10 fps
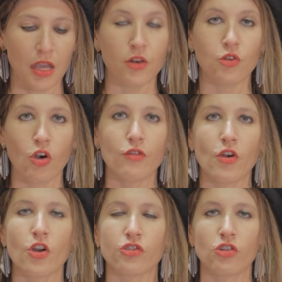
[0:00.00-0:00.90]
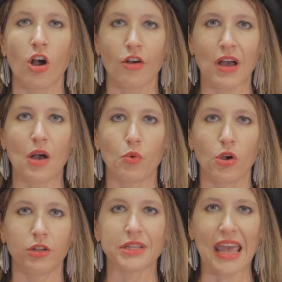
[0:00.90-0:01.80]
In no version of our
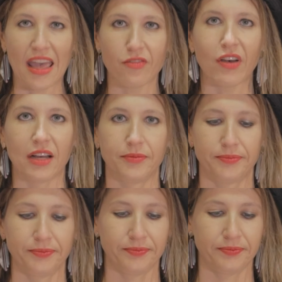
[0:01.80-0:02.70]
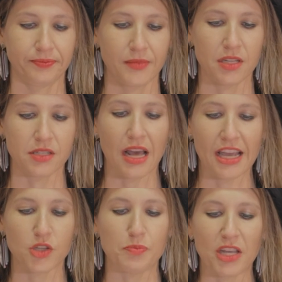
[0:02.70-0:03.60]
world ever did I
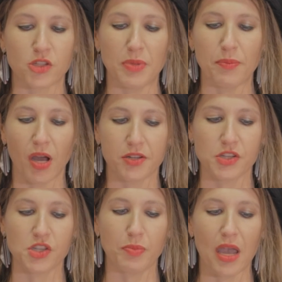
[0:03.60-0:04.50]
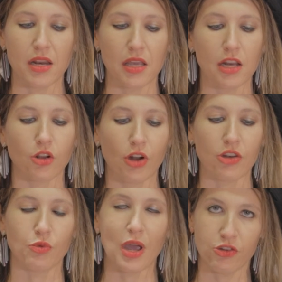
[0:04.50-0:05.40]
expect to be participating in a
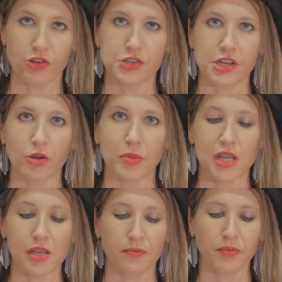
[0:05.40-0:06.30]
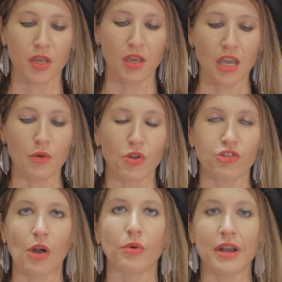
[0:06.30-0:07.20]
graduation ceremony in
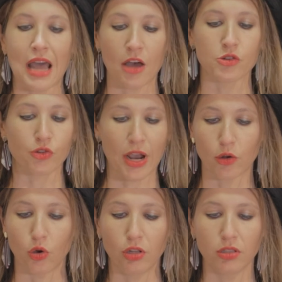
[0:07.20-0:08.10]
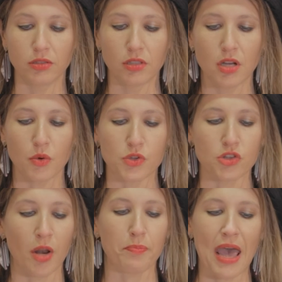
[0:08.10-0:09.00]
which our renowned Great Hall was
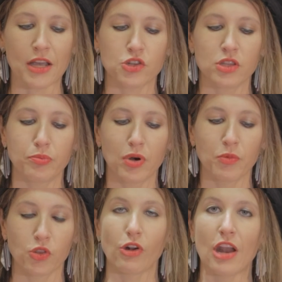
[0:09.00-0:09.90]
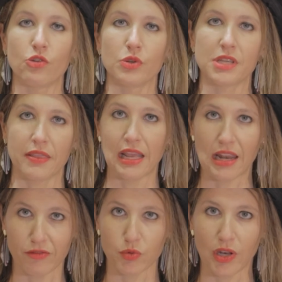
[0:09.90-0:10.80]
not packed to the brim with graduates and their
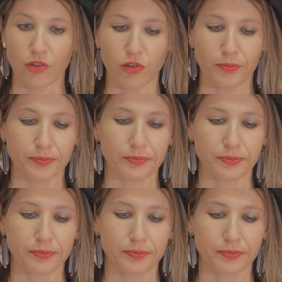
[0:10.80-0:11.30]
loved ones.